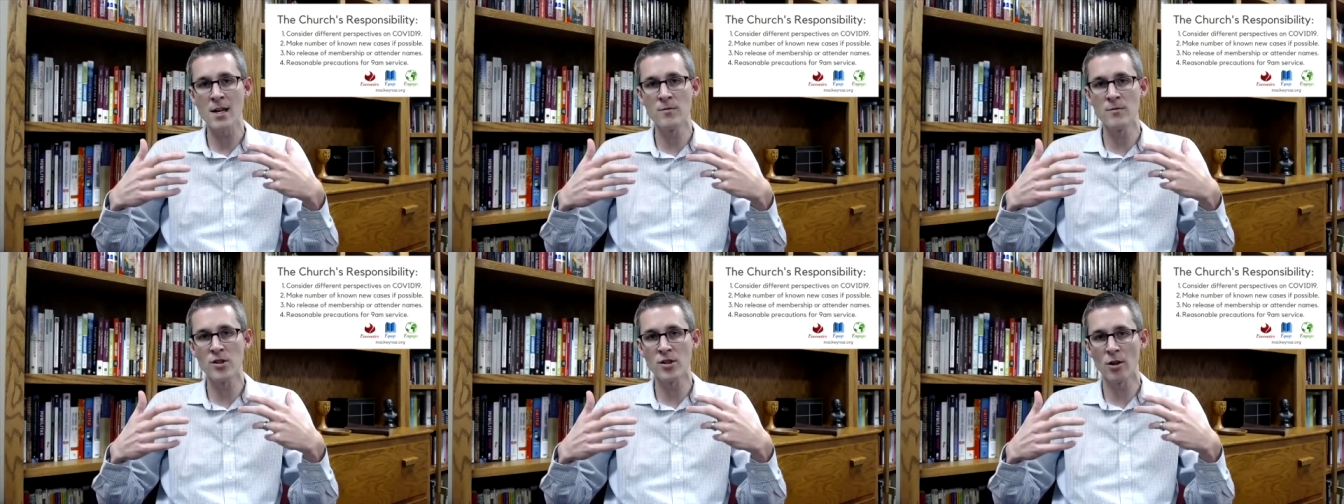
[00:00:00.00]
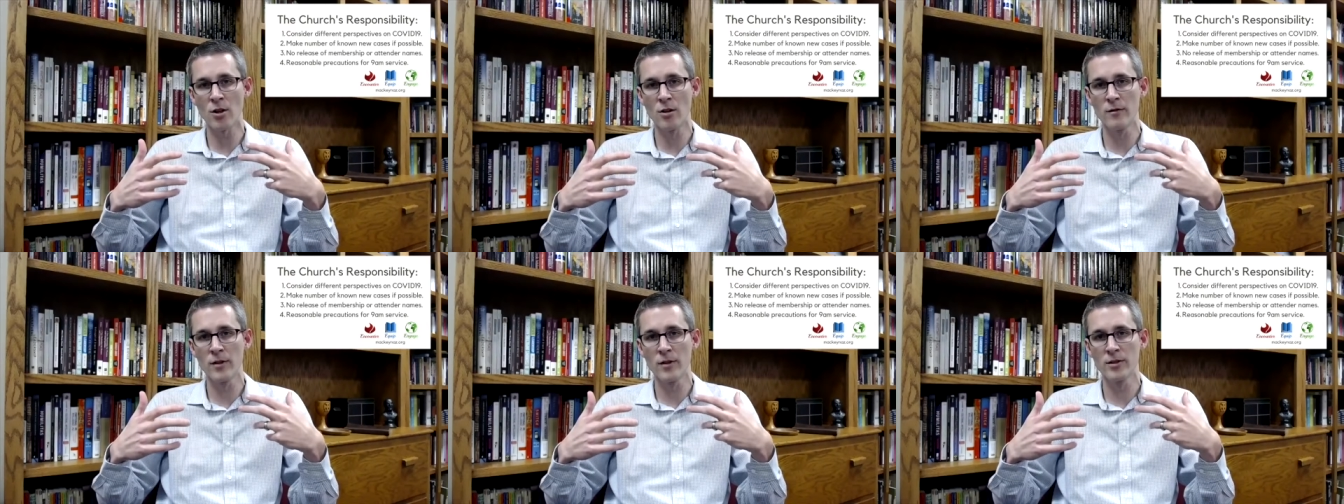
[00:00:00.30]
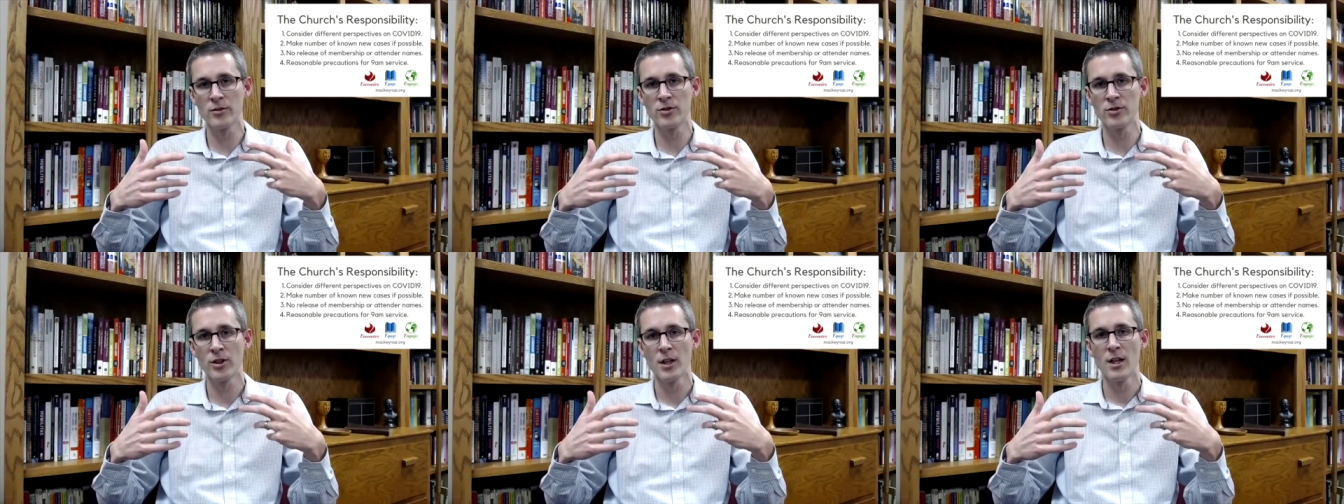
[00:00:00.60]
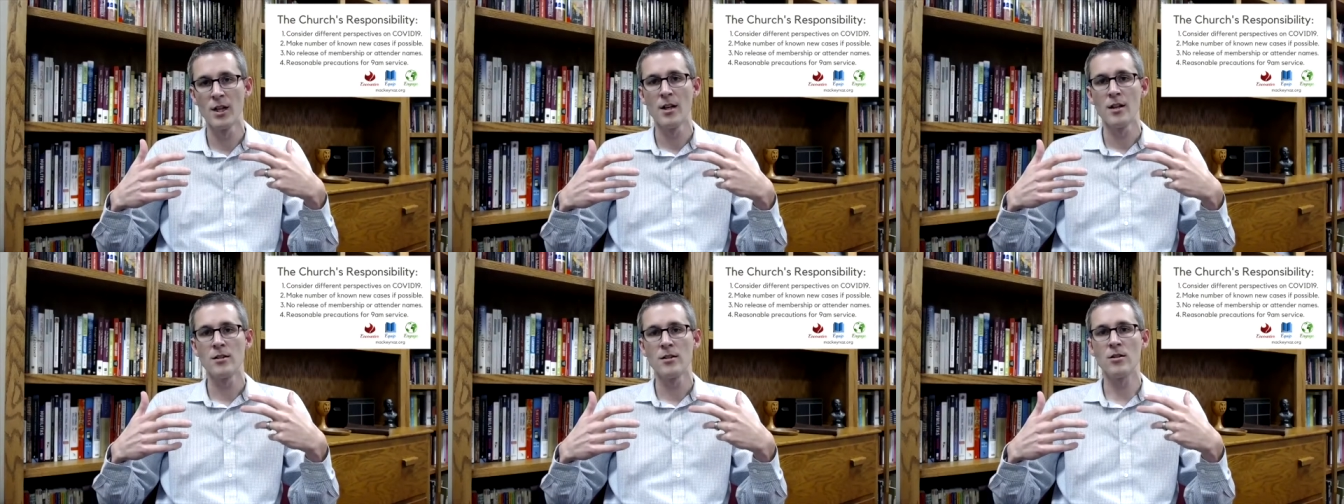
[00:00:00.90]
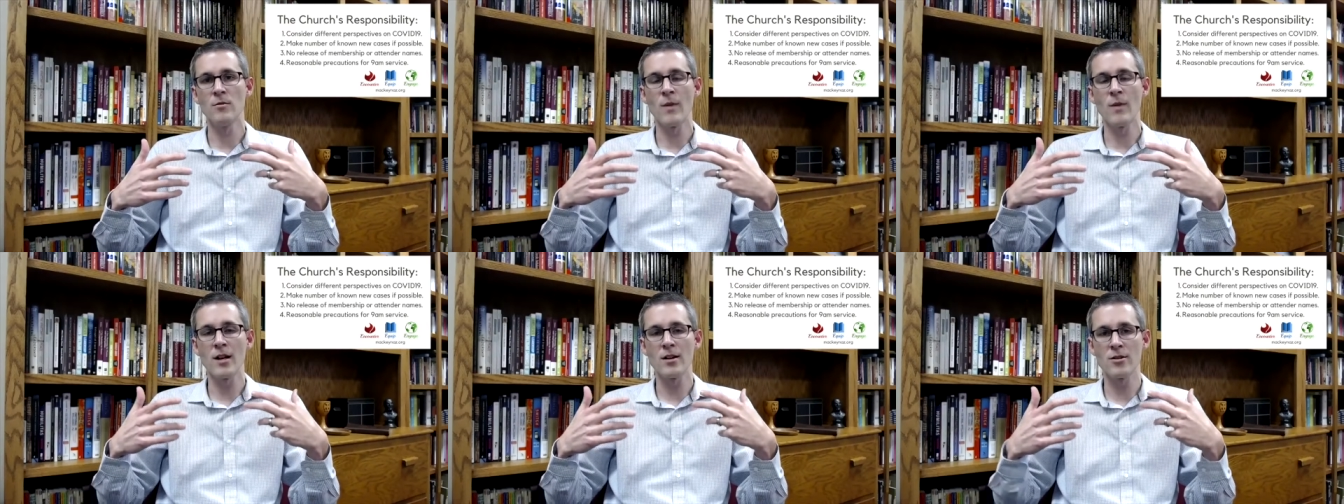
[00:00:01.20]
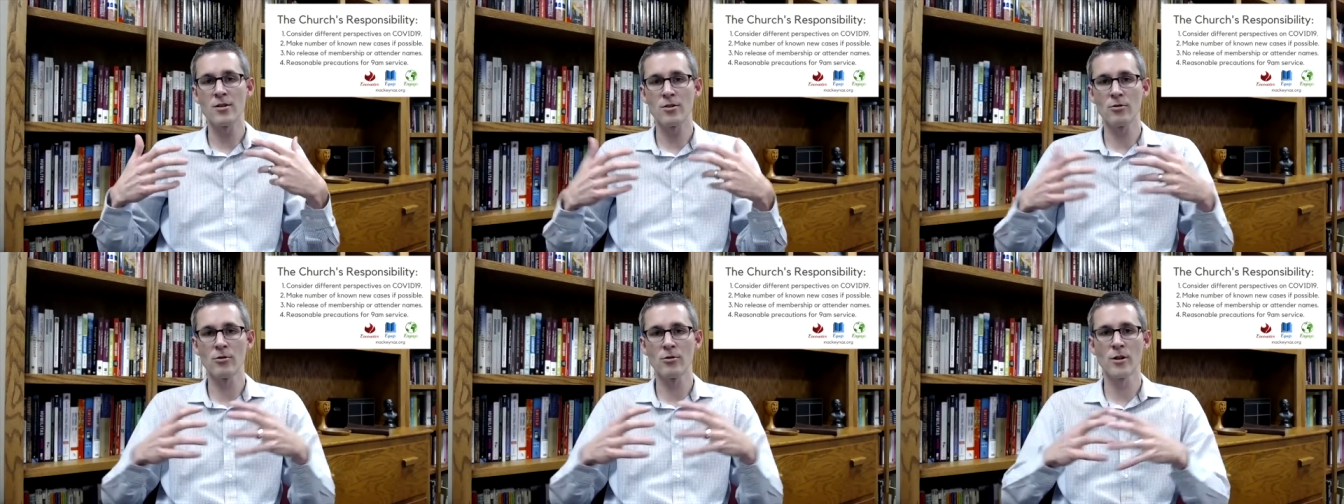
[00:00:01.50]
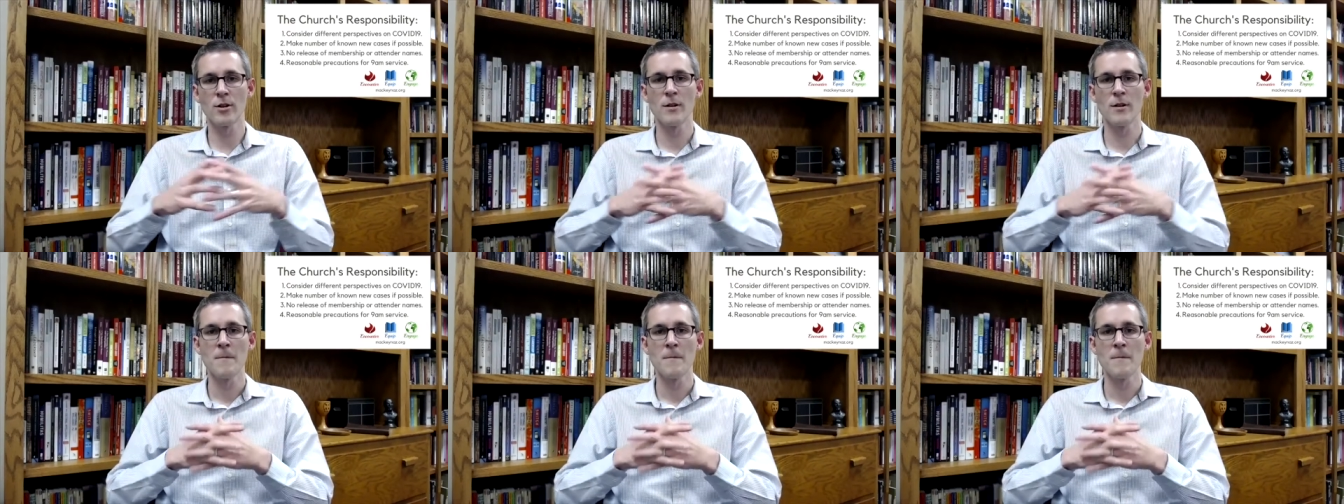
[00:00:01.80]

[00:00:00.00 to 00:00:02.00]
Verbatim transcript: service to make sure